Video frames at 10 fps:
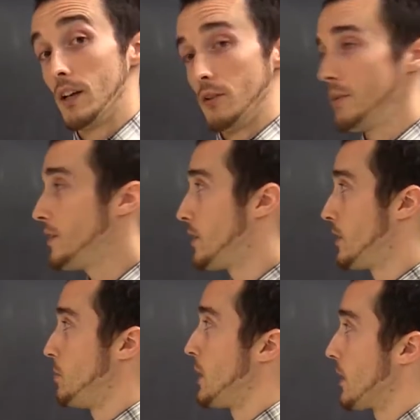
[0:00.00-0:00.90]
The reason
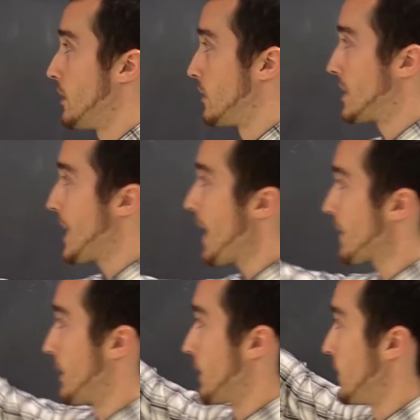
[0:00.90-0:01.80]
is because
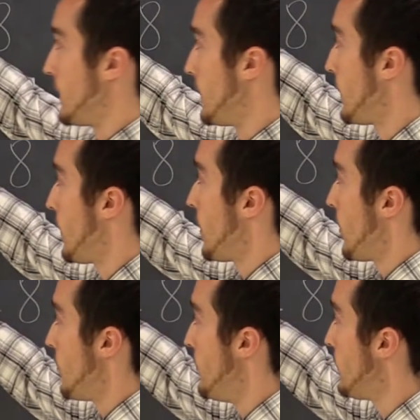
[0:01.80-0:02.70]
technically
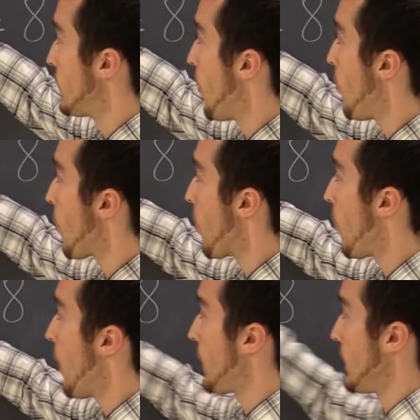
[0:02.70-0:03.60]
this whole
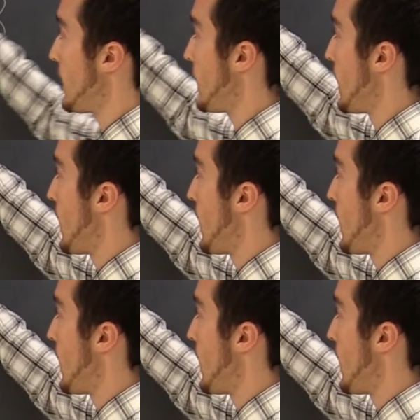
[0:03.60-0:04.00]
quantity,